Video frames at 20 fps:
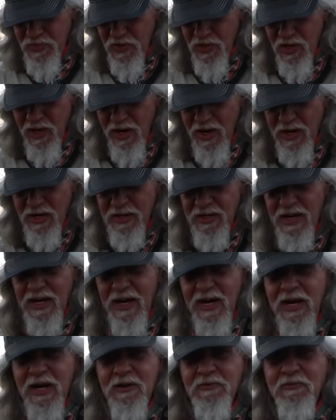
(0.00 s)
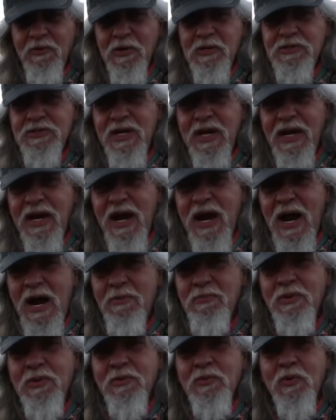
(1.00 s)
And then the first thing that
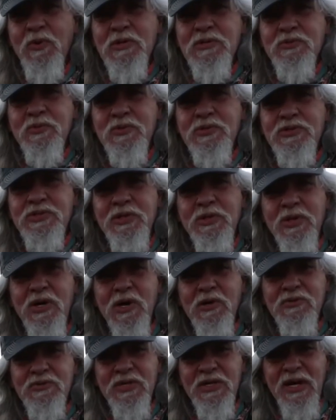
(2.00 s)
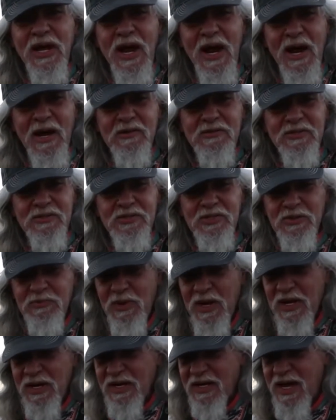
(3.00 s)
happened was she goes in the house and she
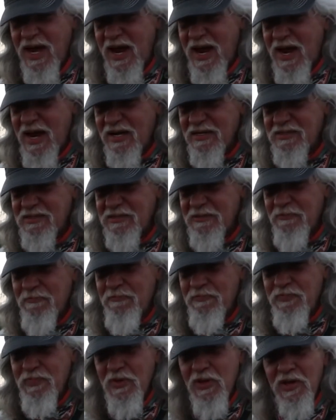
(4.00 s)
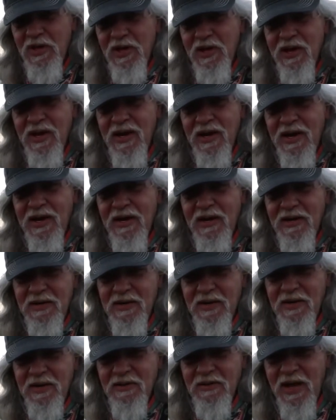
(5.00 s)
met the cats. And
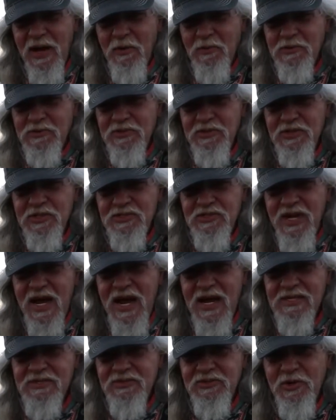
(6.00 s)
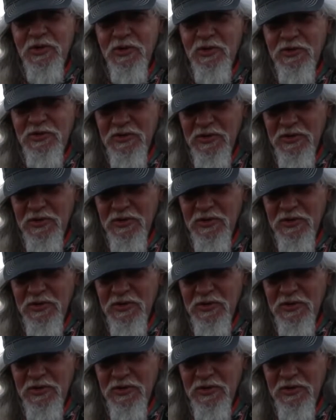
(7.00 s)
that was a disaster.